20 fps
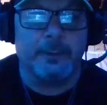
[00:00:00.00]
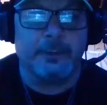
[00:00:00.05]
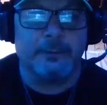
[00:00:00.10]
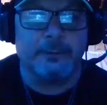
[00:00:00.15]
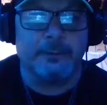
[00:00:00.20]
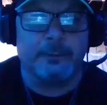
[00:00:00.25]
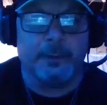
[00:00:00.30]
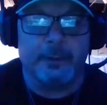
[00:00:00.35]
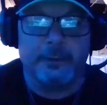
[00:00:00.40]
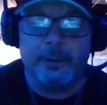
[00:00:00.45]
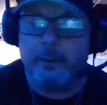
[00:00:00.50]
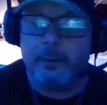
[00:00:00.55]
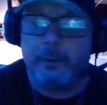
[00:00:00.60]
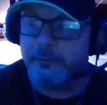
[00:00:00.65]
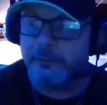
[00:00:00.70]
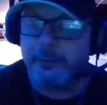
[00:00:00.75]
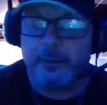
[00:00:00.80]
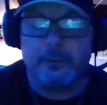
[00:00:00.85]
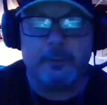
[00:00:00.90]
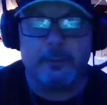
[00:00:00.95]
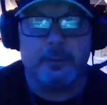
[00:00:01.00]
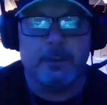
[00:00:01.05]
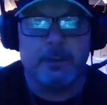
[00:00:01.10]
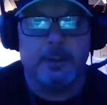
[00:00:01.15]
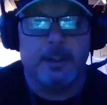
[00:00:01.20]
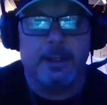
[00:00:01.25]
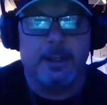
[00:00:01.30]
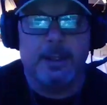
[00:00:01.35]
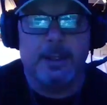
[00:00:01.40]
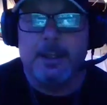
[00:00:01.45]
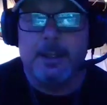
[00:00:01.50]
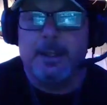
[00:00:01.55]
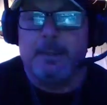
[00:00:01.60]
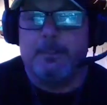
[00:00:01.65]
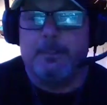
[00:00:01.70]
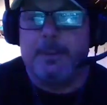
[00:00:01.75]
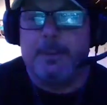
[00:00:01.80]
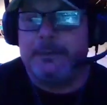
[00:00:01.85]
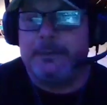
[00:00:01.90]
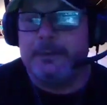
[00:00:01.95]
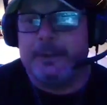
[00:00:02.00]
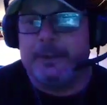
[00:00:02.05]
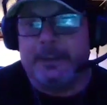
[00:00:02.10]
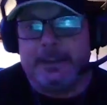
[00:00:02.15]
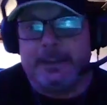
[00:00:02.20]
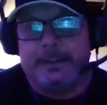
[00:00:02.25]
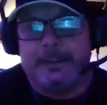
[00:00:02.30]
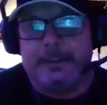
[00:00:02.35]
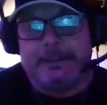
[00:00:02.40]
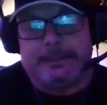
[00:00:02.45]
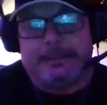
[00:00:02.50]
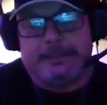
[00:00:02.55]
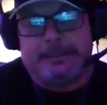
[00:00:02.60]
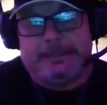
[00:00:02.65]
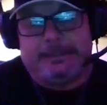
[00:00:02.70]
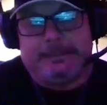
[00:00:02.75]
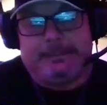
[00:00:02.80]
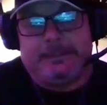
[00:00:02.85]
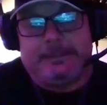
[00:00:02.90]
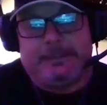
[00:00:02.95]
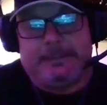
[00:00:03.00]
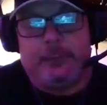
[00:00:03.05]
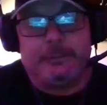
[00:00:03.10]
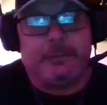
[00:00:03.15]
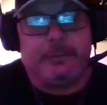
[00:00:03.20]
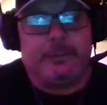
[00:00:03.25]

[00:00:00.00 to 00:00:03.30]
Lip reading: That's for an adult show. But those